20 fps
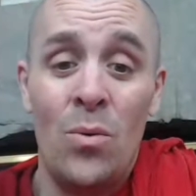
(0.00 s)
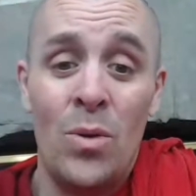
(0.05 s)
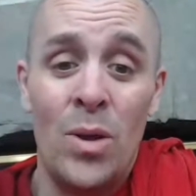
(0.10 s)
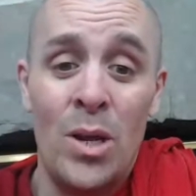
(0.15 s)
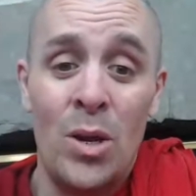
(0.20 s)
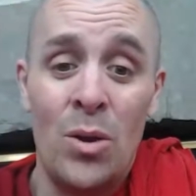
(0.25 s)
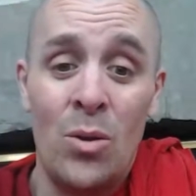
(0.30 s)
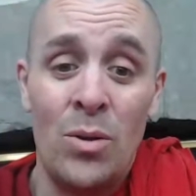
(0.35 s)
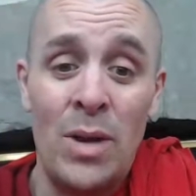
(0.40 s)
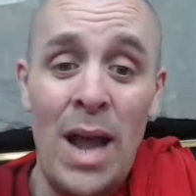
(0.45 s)

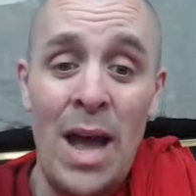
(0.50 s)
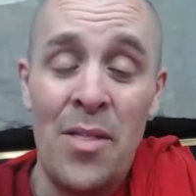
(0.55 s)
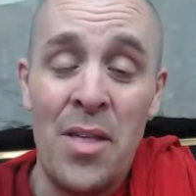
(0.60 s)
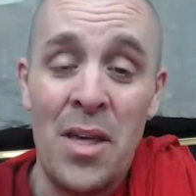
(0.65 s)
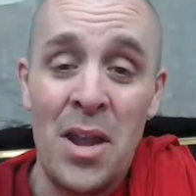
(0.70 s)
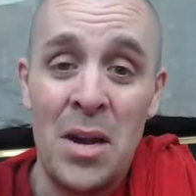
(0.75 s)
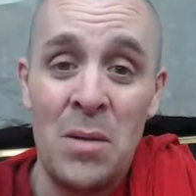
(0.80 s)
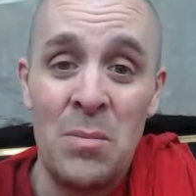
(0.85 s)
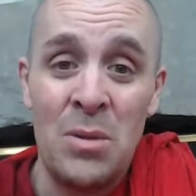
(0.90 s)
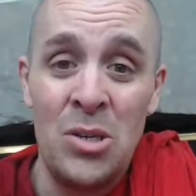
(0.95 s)
now
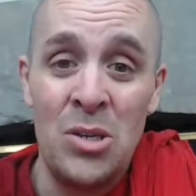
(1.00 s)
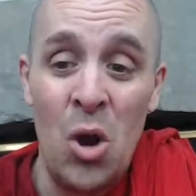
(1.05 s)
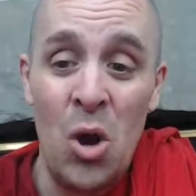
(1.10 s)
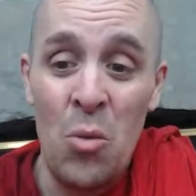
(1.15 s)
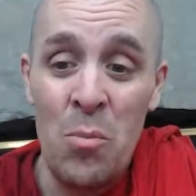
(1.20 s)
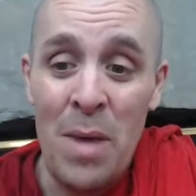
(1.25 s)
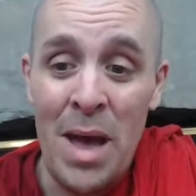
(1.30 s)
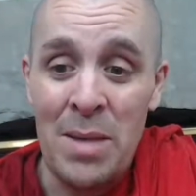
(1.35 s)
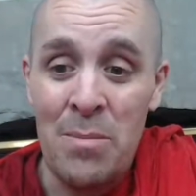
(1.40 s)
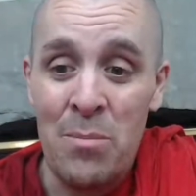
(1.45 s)
that I'm a
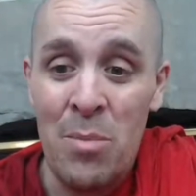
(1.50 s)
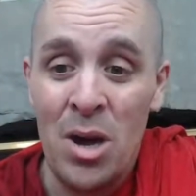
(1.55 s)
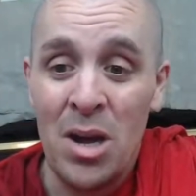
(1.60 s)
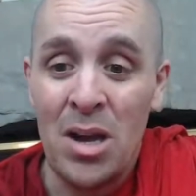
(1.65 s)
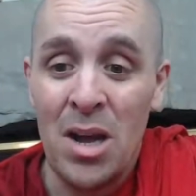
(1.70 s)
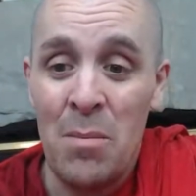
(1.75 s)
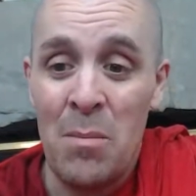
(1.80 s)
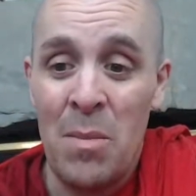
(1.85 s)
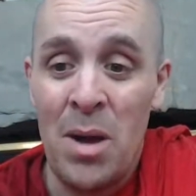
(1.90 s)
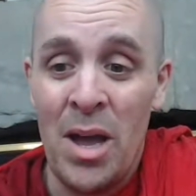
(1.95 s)
nomad
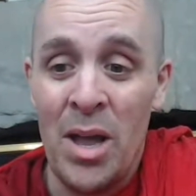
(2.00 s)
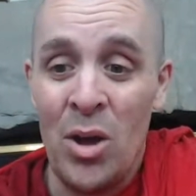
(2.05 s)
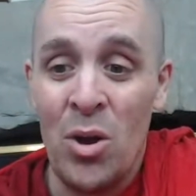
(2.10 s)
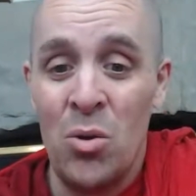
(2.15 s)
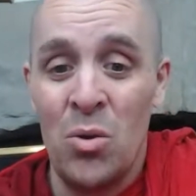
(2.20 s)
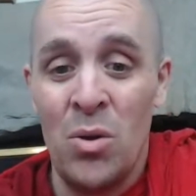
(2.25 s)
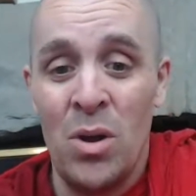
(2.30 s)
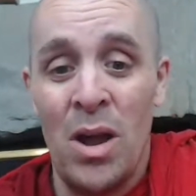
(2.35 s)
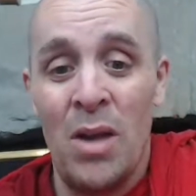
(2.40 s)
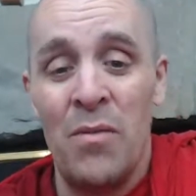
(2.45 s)
monk on my
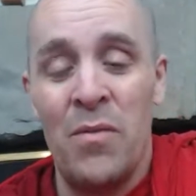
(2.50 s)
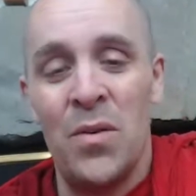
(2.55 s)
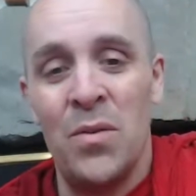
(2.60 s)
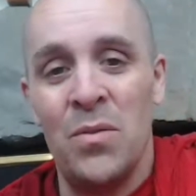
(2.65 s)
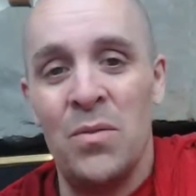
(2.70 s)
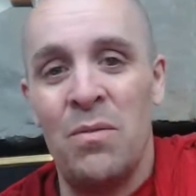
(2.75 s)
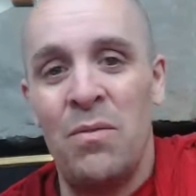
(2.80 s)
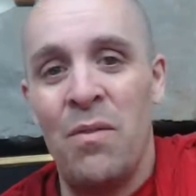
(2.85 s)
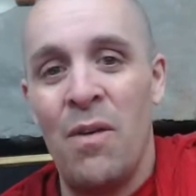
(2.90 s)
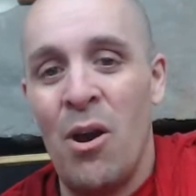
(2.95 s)
own, I
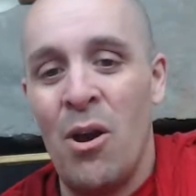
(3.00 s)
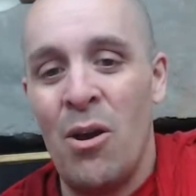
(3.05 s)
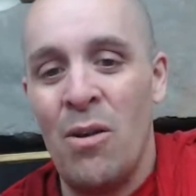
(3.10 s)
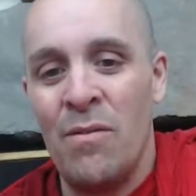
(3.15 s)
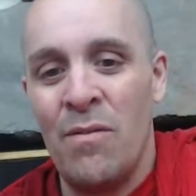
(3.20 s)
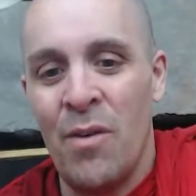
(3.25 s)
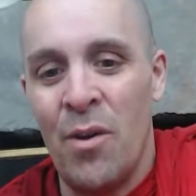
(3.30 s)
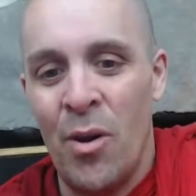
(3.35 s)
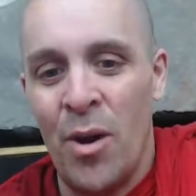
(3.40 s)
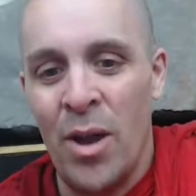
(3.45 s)
feel very,
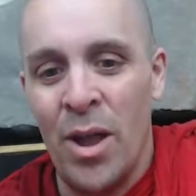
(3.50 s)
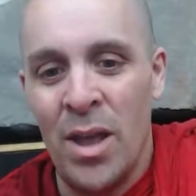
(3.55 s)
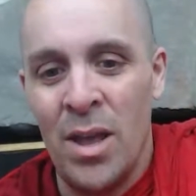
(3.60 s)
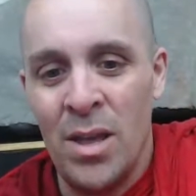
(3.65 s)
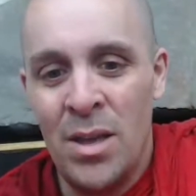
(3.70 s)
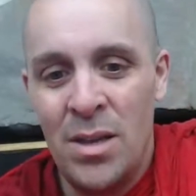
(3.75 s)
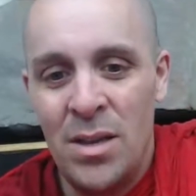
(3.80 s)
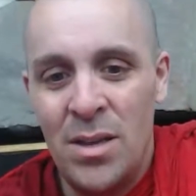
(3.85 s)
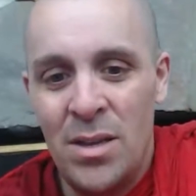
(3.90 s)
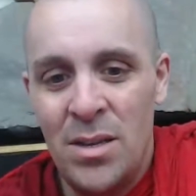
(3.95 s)

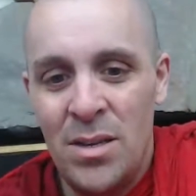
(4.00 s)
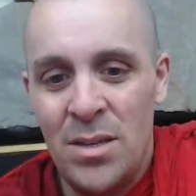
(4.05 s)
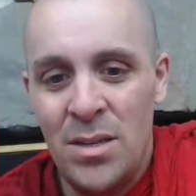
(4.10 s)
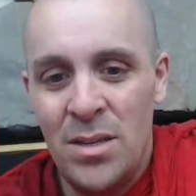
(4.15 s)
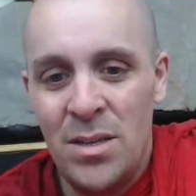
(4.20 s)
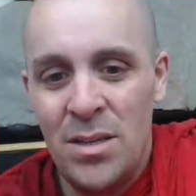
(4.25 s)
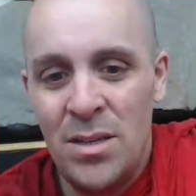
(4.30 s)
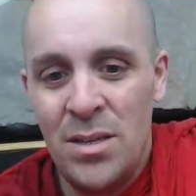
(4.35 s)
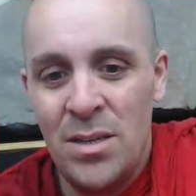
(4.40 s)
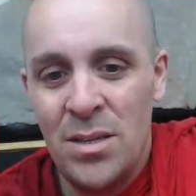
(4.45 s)
very
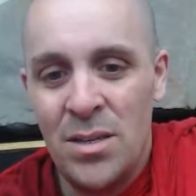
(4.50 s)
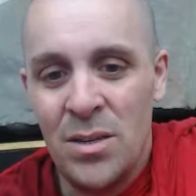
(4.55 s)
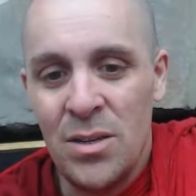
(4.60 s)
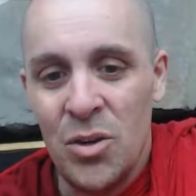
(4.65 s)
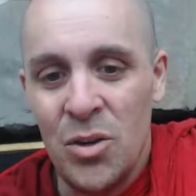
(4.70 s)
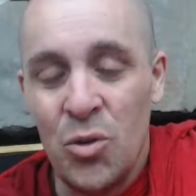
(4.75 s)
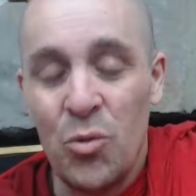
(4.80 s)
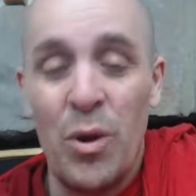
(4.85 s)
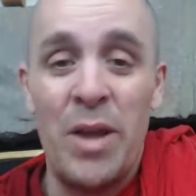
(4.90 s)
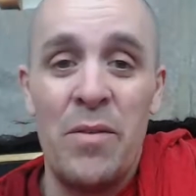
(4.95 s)

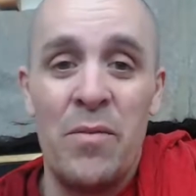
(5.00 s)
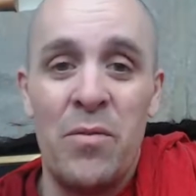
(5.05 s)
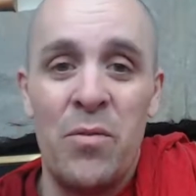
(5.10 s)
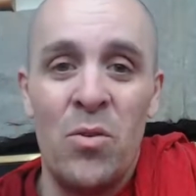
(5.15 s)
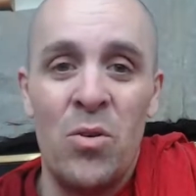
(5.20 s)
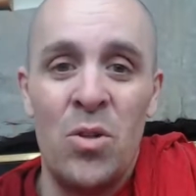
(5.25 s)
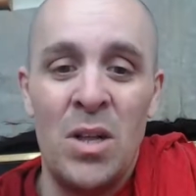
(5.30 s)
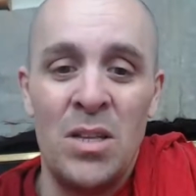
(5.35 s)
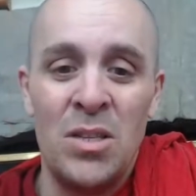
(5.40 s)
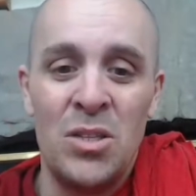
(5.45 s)

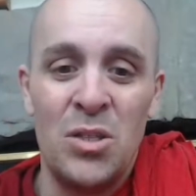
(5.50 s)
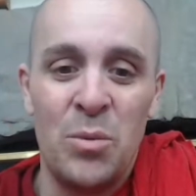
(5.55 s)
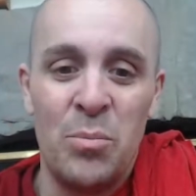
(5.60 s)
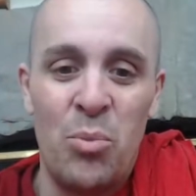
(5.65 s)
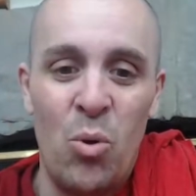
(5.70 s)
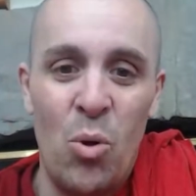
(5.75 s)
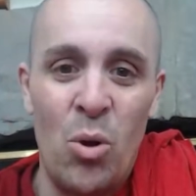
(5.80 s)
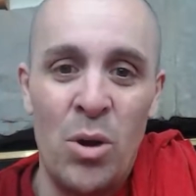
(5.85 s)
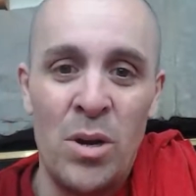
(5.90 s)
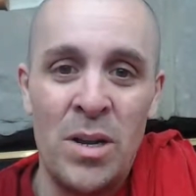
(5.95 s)
grateful and
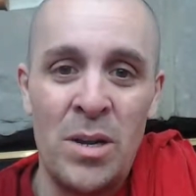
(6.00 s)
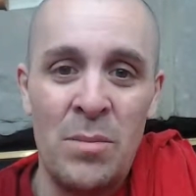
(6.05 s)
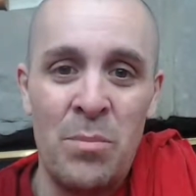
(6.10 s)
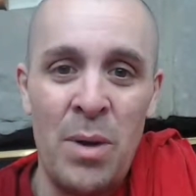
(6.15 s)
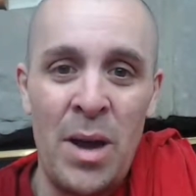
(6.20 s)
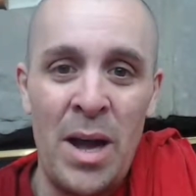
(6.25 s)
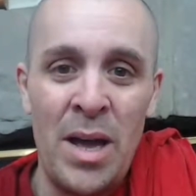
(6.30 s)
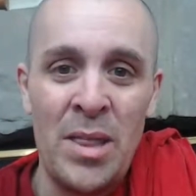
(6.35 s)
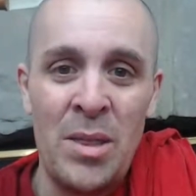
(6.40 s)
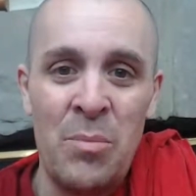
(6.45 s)
supported
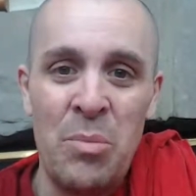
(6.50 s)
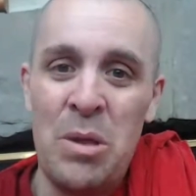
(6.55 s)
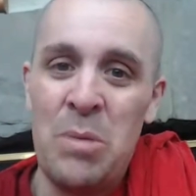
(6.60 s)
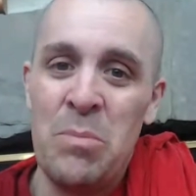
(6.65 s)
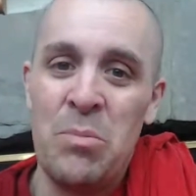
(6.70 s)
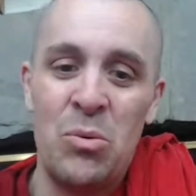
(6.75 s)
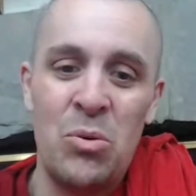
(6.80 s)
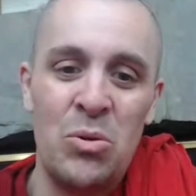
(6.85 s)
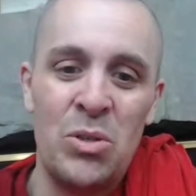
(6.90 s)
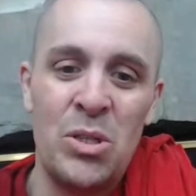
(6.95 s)
by the
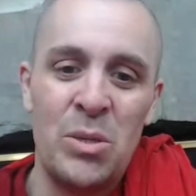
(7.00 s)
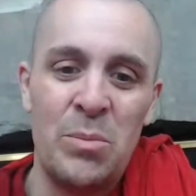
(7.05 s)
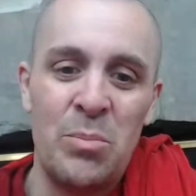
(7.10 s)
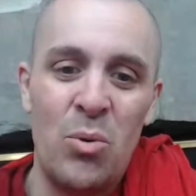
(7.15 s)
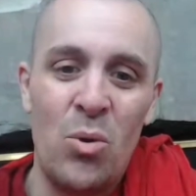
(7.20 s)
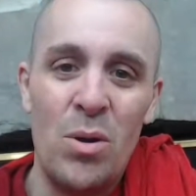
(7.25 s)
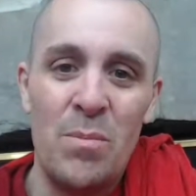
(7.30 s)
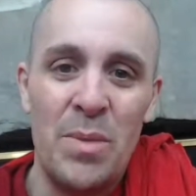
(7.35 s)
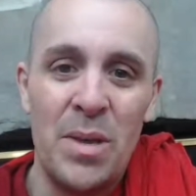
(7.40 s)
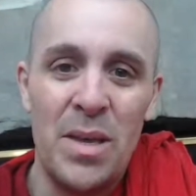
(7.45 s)
people who
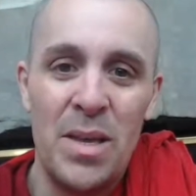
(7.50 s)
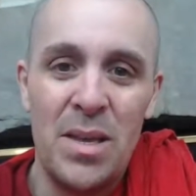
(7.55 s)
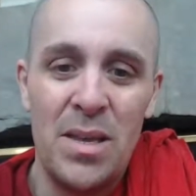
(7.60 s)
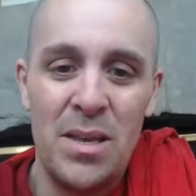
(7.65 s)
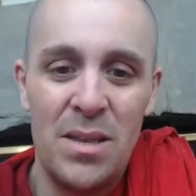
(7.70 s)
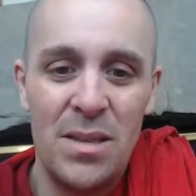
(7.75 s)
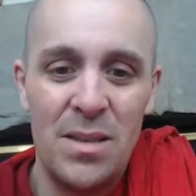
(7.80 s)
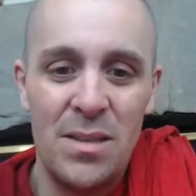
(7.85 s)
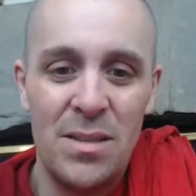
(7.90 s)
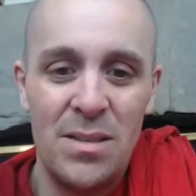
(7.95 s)
support me.
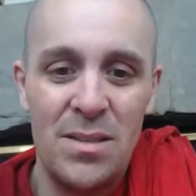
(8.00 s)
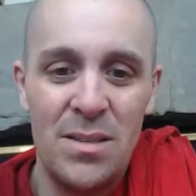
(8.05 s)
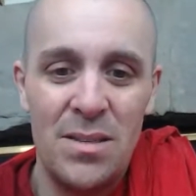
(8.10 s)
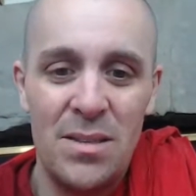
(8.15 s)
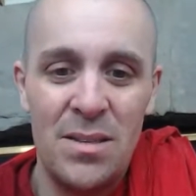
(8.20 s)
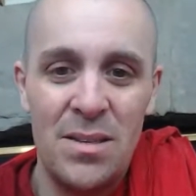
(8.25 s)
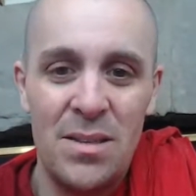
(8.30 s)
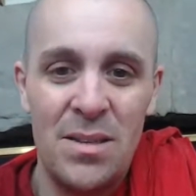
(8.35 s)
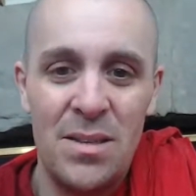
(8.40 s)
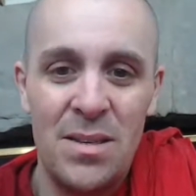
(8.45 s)

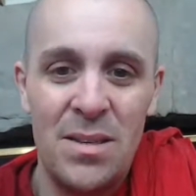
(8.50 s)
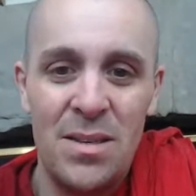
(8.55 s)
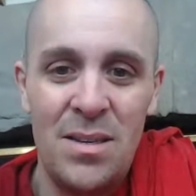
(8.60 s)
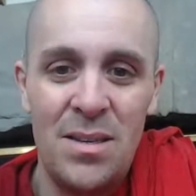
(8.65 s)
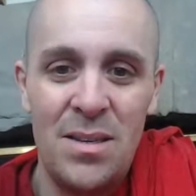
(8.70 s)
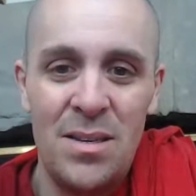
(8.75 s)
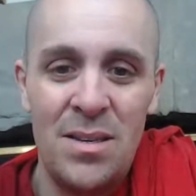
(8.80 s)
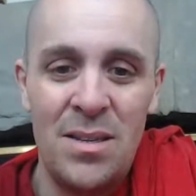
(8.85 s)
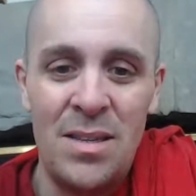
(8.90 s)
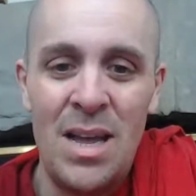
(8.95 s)

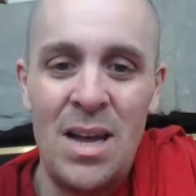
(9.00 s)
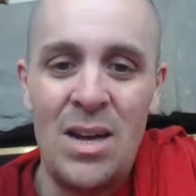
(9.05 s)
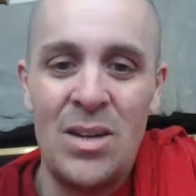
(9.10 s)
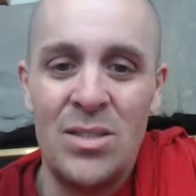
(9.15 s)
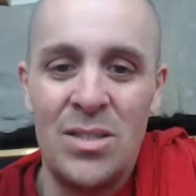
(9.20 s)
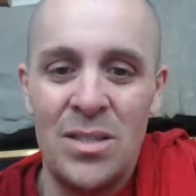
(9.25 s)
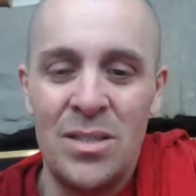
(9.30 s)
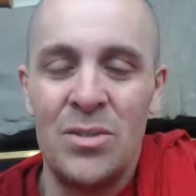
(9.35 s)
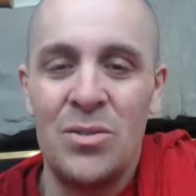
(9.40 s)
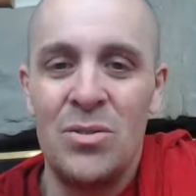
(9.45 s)
Now
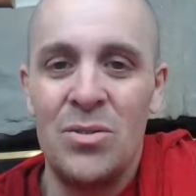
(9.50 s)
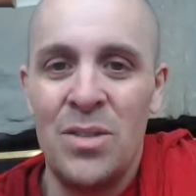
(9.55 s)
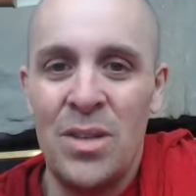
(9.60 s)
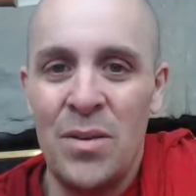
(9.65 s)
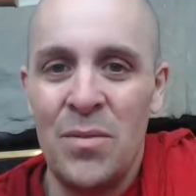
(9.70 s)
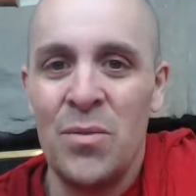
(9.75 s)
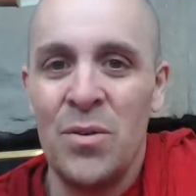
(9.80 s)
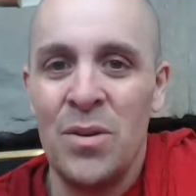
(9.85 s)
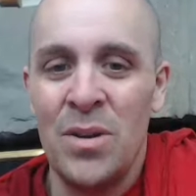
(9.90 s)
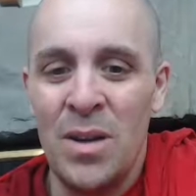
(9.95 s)
it's a little
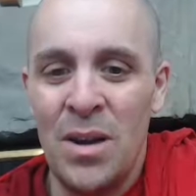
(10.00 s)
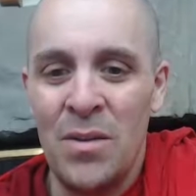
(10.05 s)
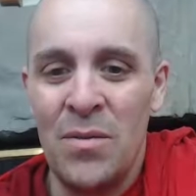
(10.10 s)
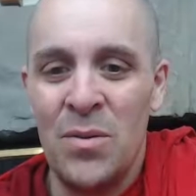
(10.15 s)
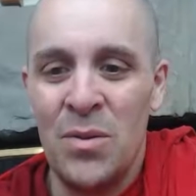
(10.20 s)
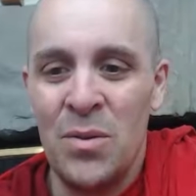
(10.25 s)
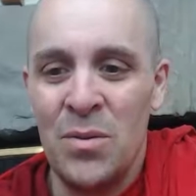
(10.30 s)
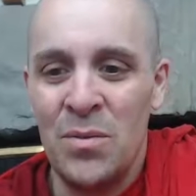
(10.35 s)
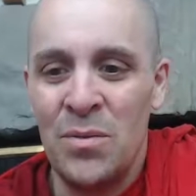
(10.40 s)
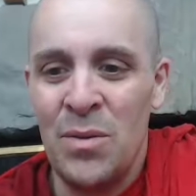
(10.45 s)
different. I
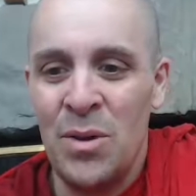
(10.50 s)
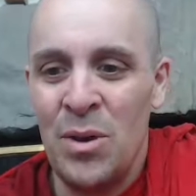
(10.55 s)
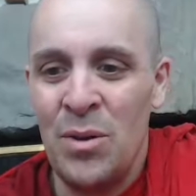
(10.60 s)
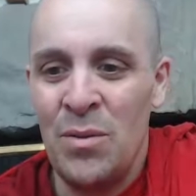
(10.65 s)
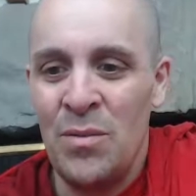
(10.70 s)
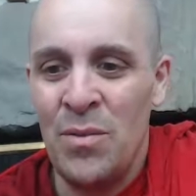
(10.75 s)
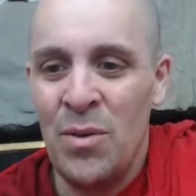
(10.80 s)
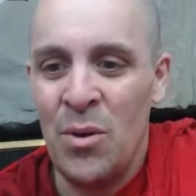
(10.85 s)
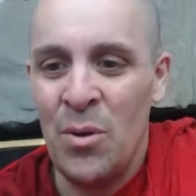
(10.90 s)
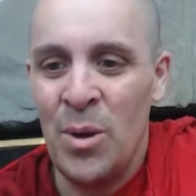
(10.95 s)
feel very,
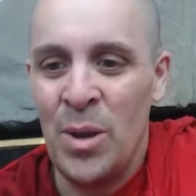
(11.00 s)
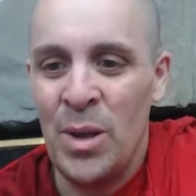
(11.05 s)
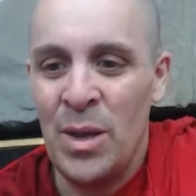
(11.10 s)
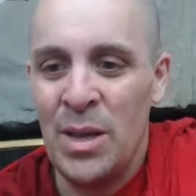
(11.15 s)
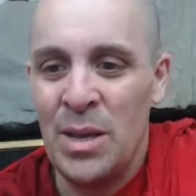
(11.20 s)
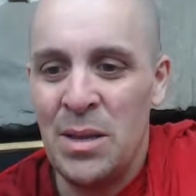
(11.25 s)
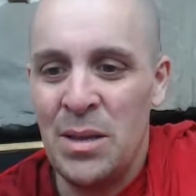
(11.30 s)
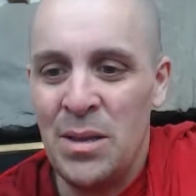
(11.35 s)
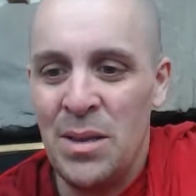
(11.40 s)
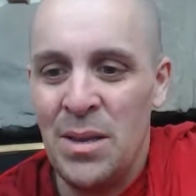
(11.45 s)
very,